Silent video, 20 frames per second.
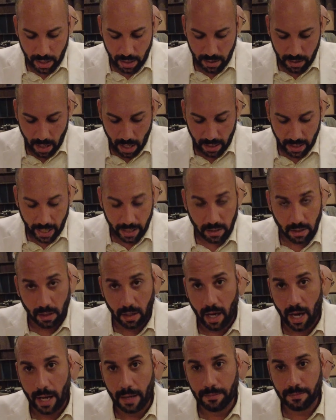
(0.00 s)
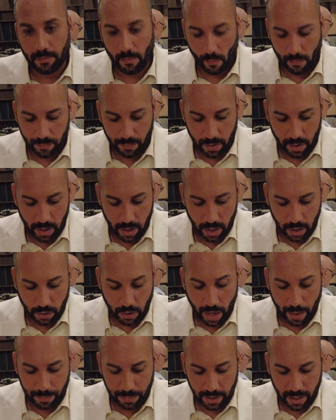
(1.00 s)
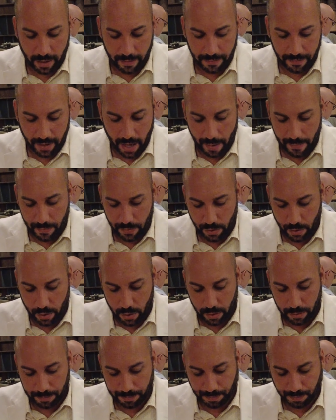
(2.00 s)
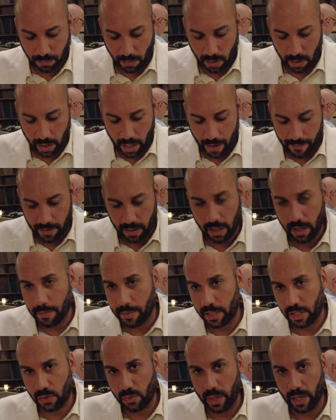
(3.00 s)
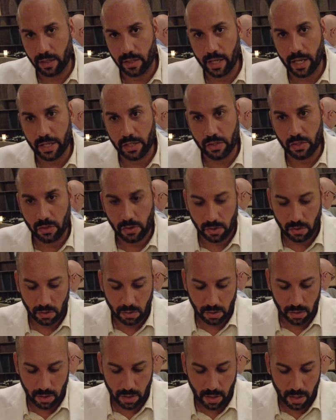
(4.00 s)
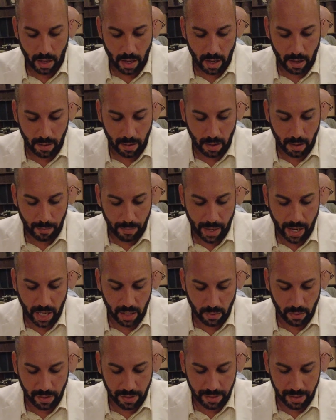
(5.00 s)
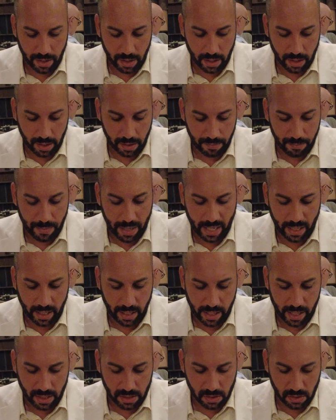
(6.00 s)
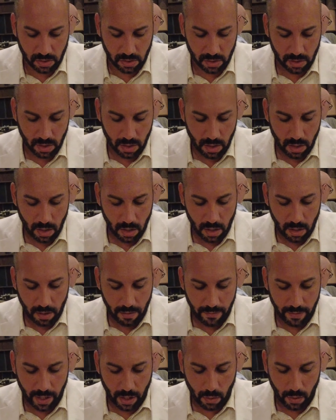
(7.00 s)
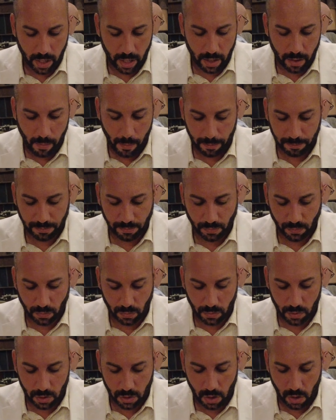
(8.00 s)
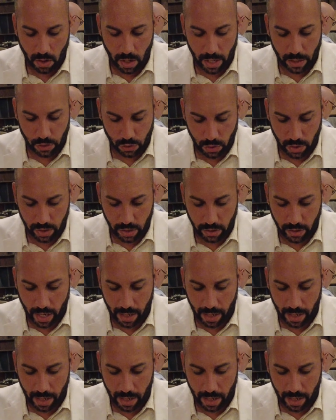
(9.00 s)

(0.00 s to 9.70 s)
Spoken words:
But other than that, it was an absolute feast of meat, and this was our last course other than dessert, so the amount of food that you get for this is insane.